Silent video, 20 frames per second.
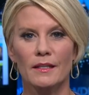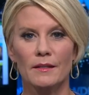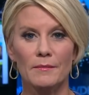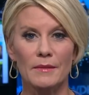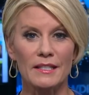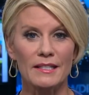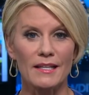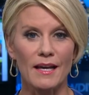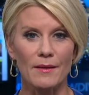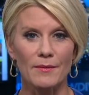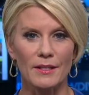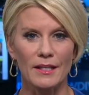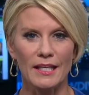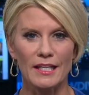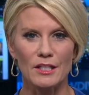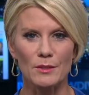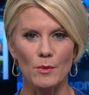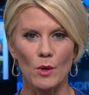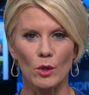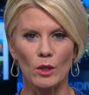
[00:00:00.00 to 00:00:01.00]
Meantime, the
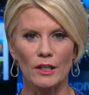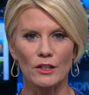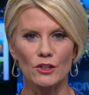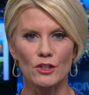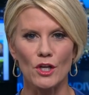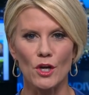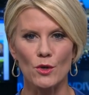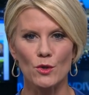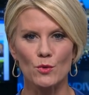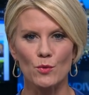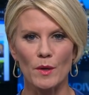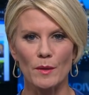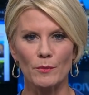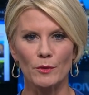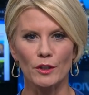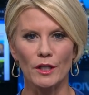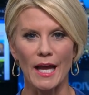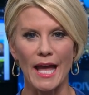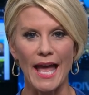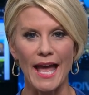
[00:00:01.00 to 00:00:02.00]
latest polling shows
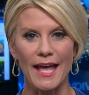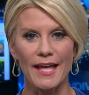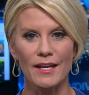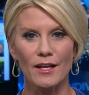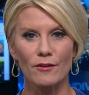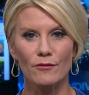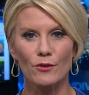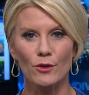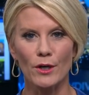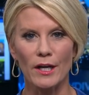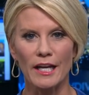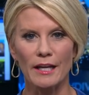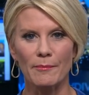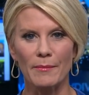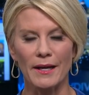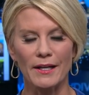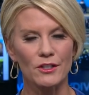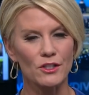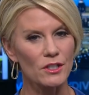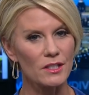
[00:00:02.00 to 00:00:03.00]
Whitmer ahead of Craig
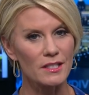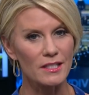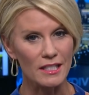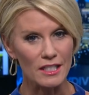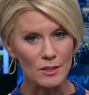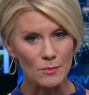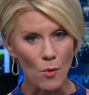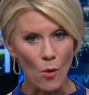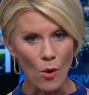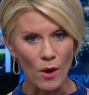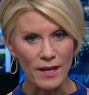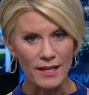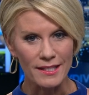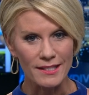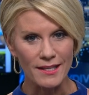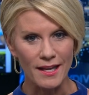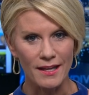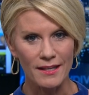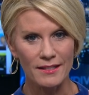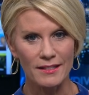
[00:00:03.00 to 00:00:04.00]
by just six
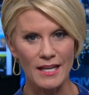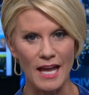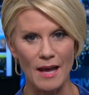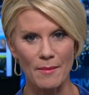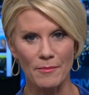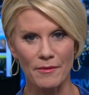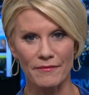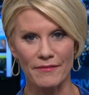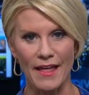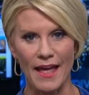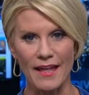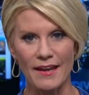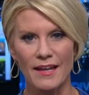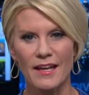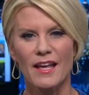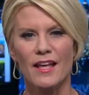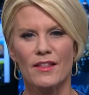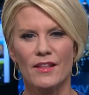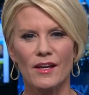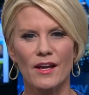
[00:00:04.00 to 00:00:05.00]
points. On top of that,
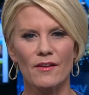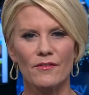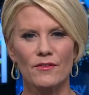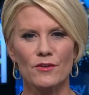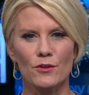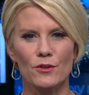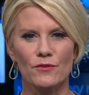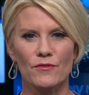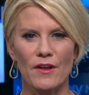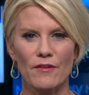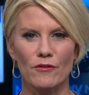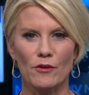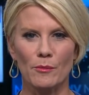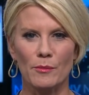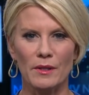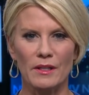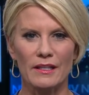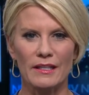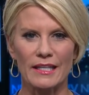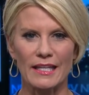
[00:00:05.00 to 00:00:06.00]
the governor's
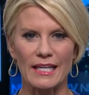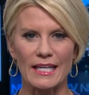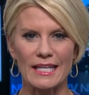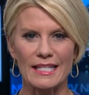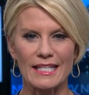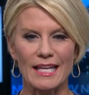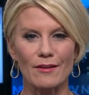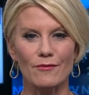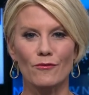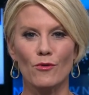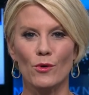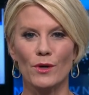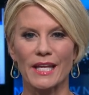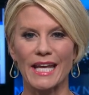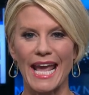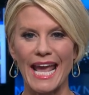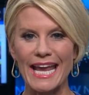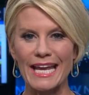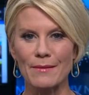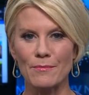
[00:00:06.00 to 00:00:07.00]
favorability is at
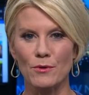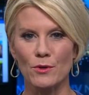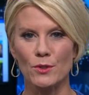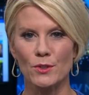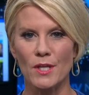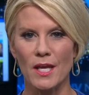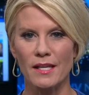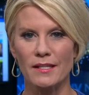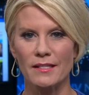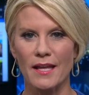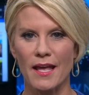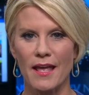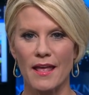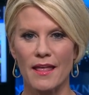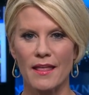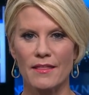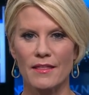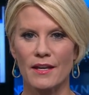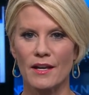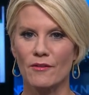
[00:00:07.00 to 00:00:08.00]
48%,
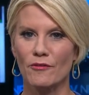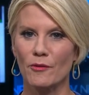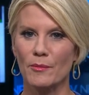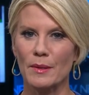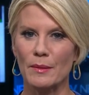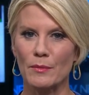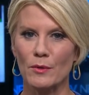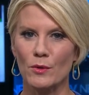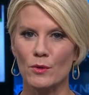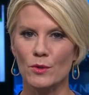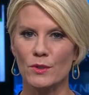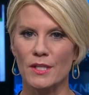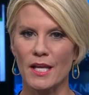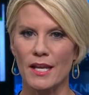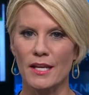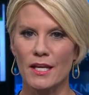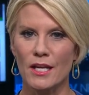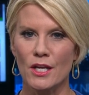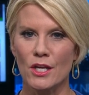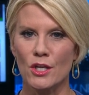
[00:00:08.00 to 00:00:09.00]
and the number of people who said
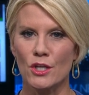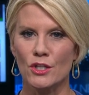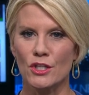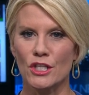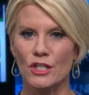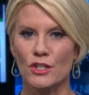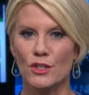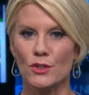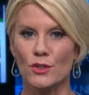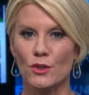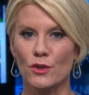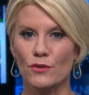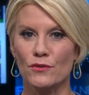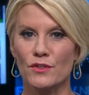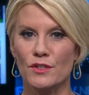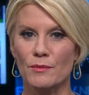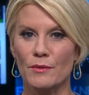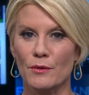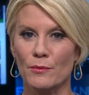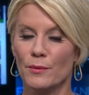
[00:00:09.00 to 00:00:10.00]
she deserves
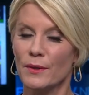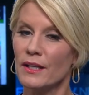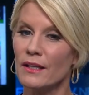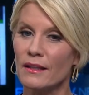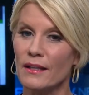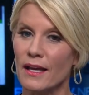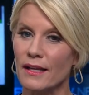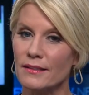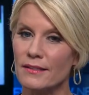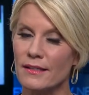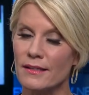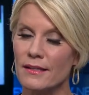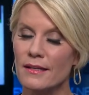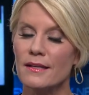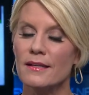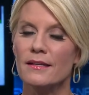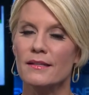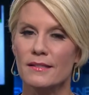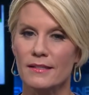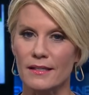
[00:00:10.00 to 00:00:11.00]
to be reelected
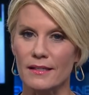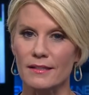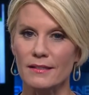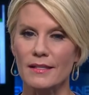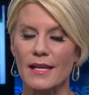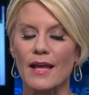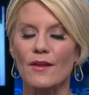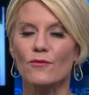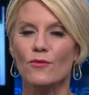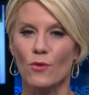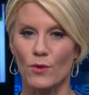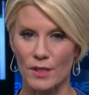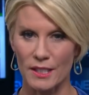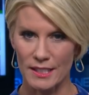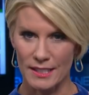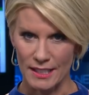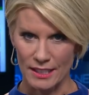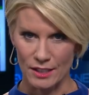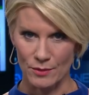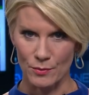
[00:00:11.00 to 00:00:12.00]
sits at
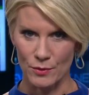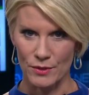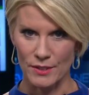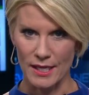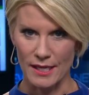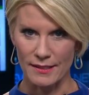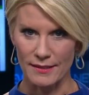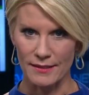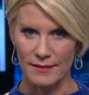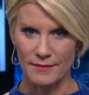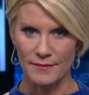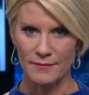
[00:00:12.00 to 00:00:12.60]
46%.